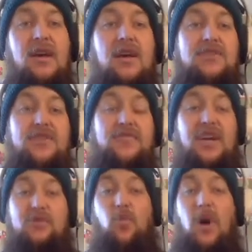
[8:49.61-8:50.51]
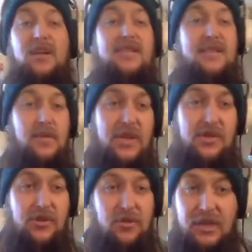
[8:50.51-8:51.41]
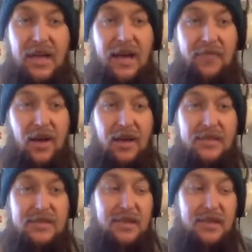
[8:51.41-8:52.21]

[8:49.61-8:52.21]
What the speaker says: So if you guys want to see me do the live hunts,